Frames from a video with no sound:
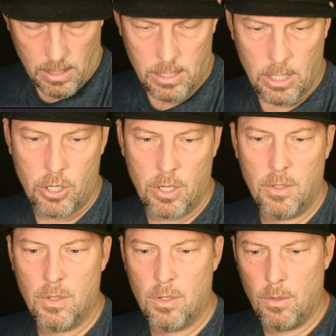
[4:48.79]

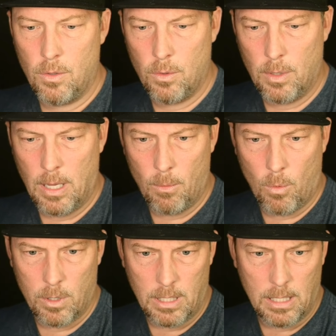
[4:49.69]
additions to get
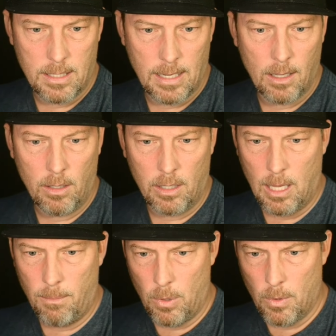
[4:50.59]
more detail and
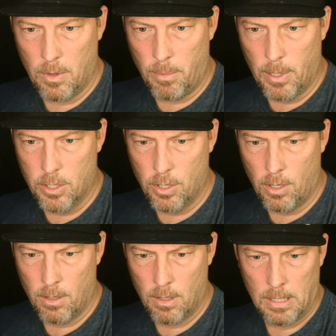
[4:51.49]
keep you in the
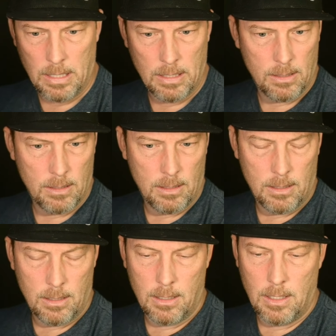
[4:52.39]
picture,
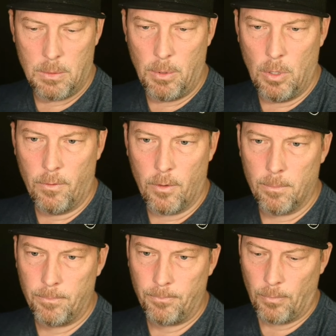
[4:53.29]
it's beautiful.
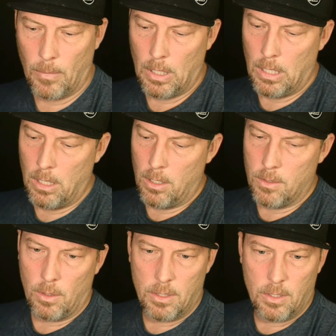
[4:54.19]

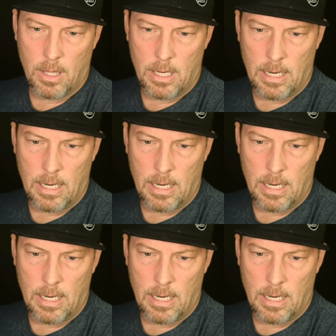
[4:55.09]
So let's look at the